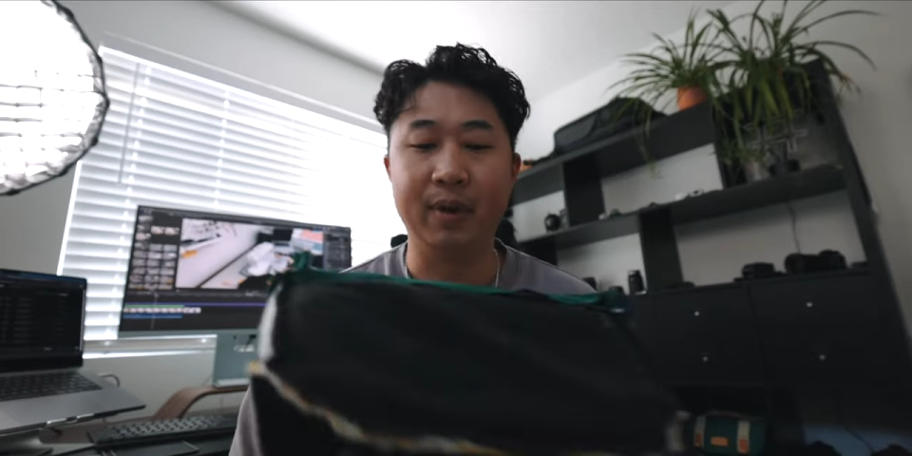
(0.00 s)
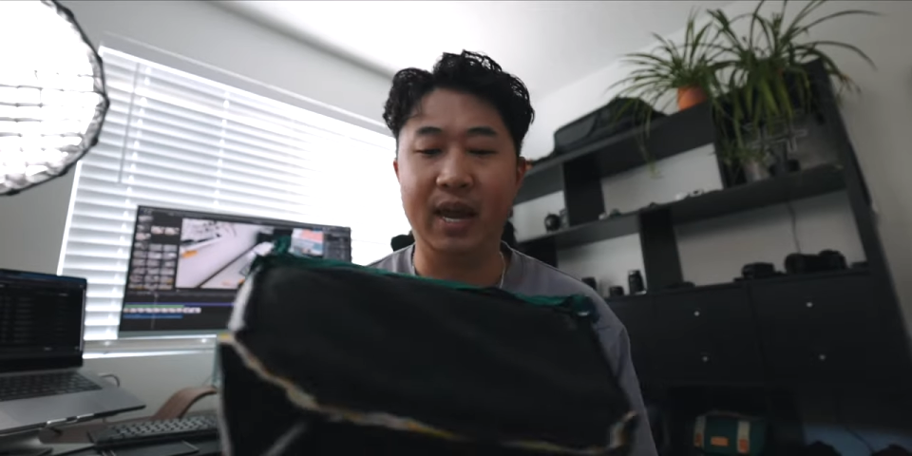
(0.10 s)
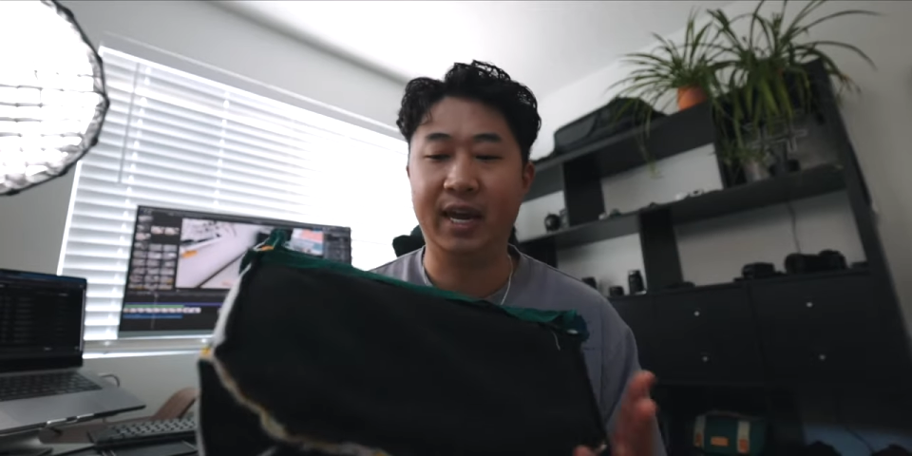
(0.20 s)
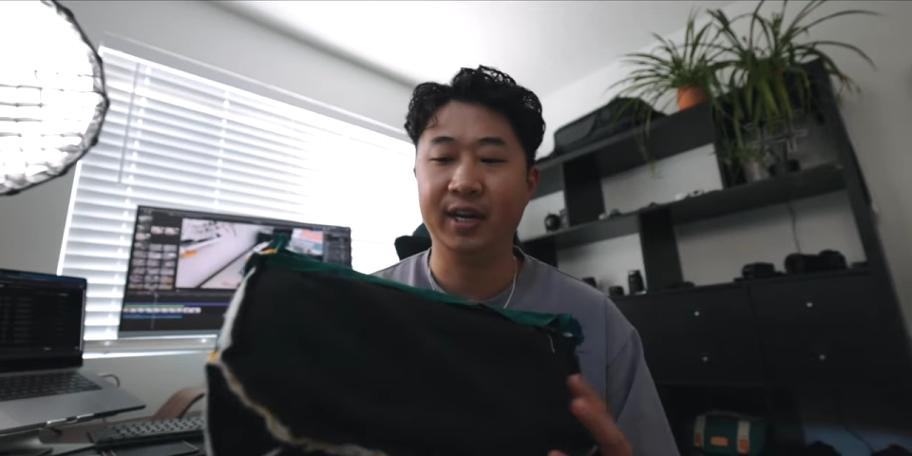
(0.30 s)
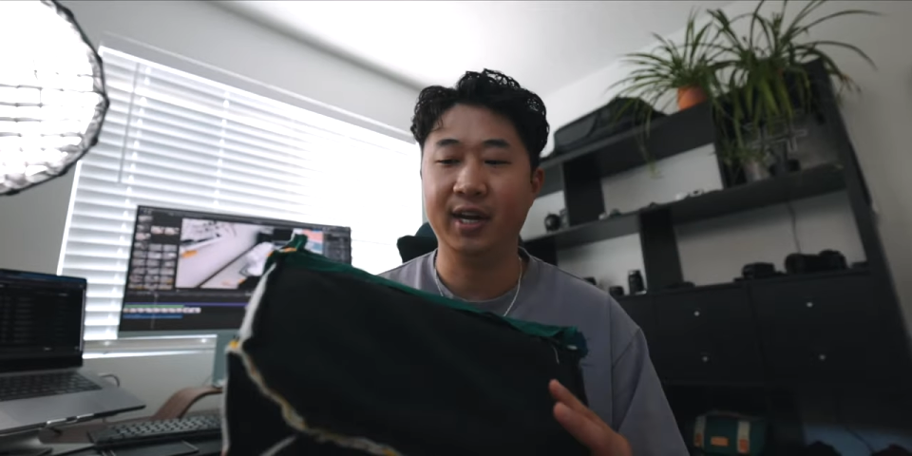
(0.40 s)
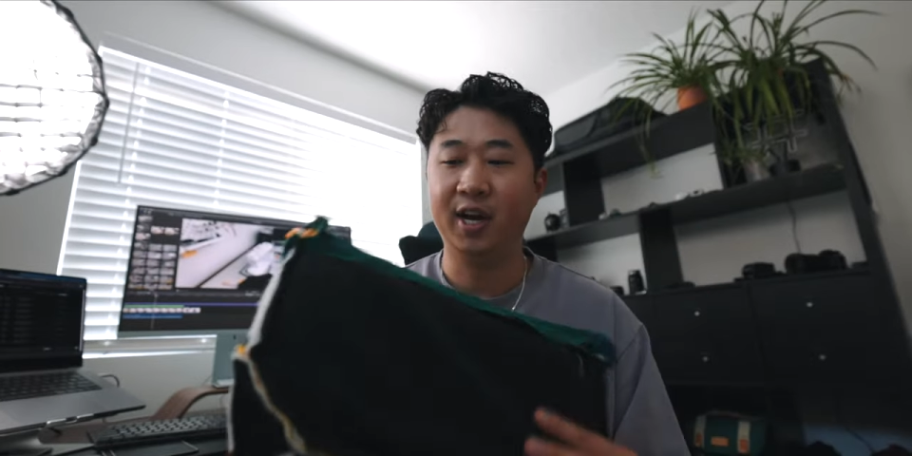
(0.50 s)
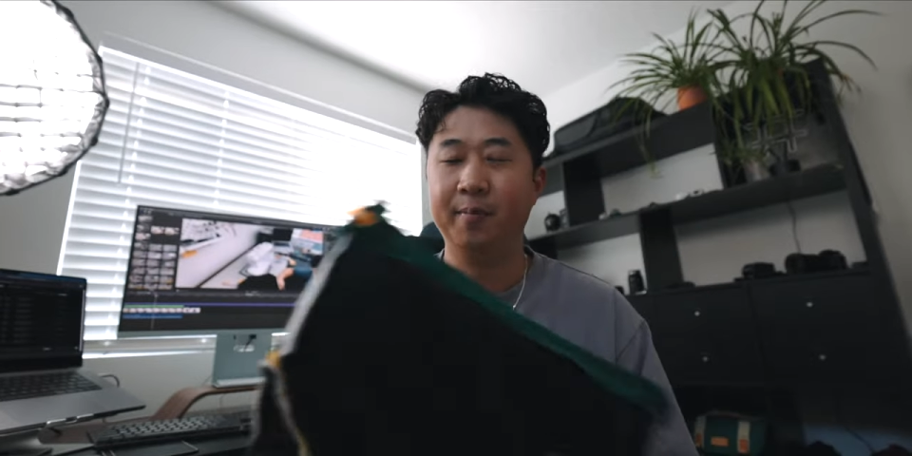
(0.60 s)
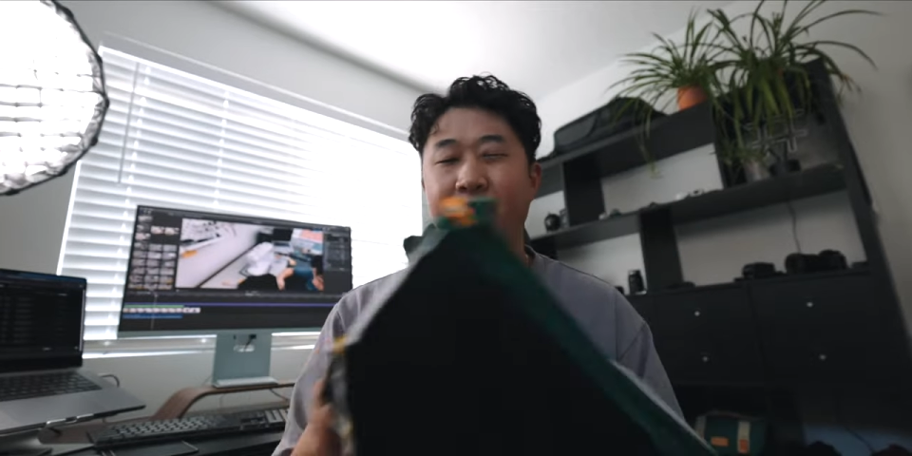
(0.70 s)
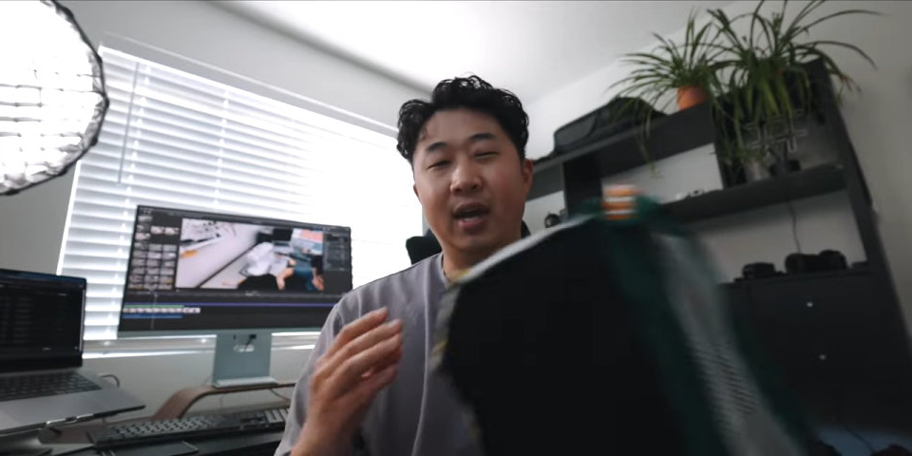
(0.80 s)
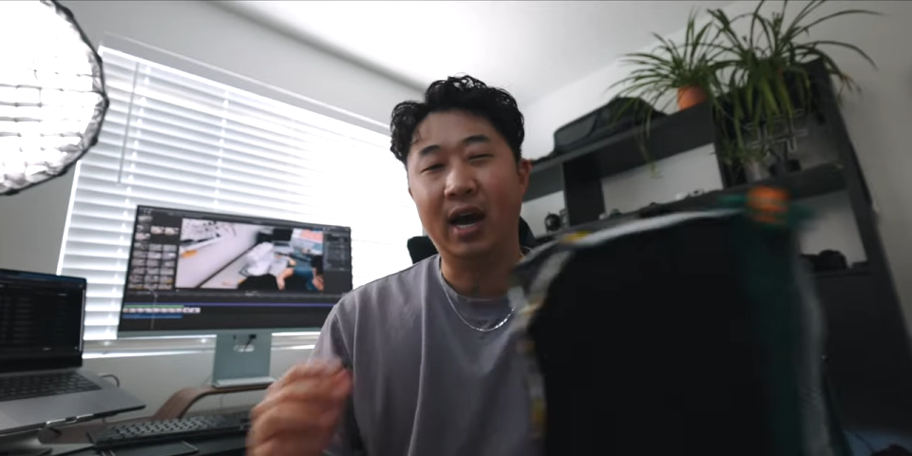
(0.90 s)
And
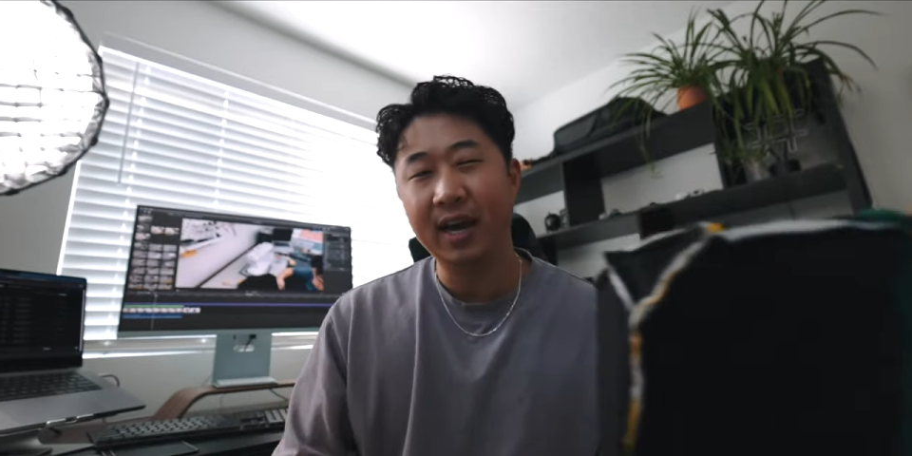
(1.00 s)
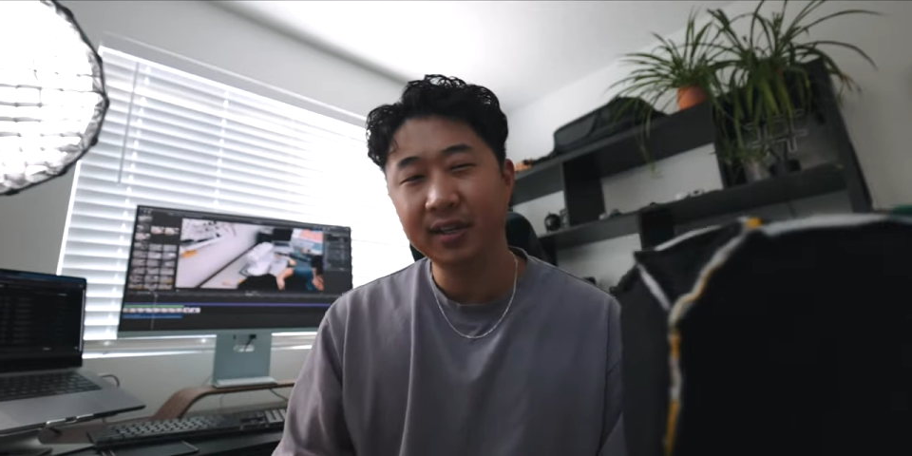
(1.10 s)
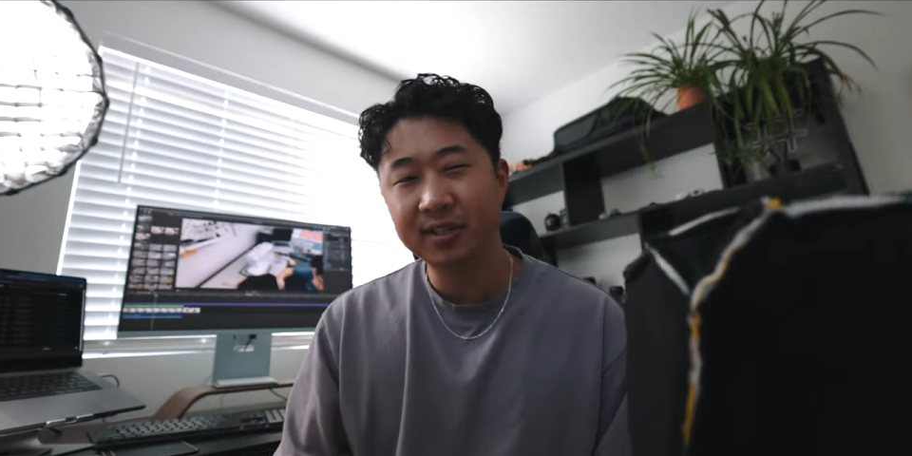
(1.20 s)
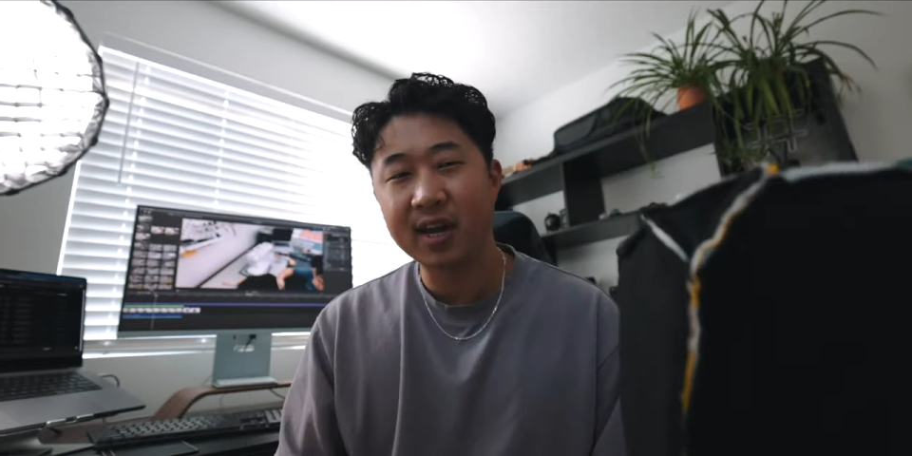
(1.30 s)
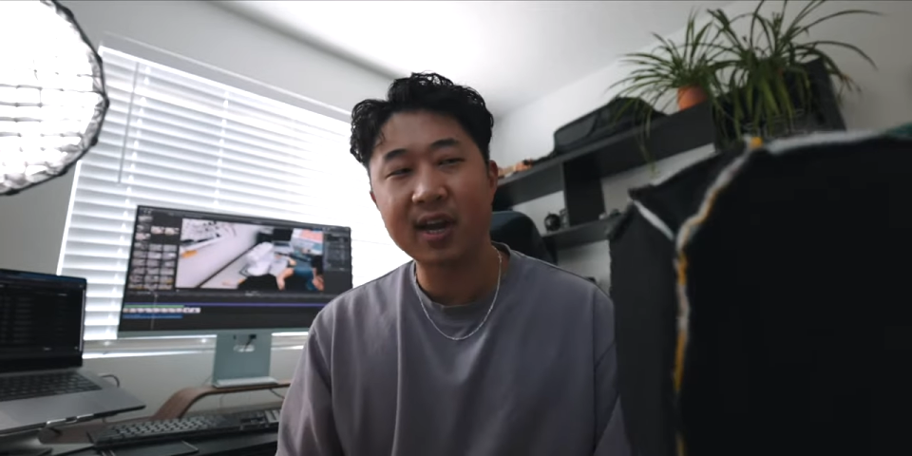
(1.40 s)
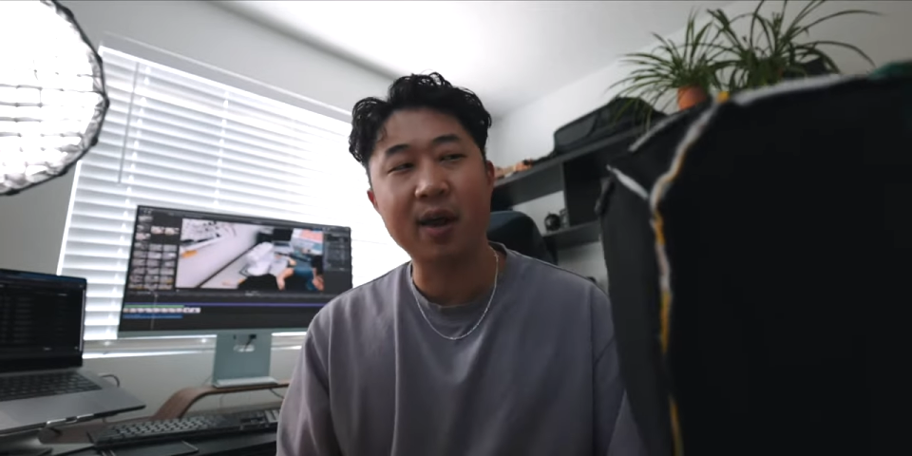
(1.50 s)
um, in hindsight,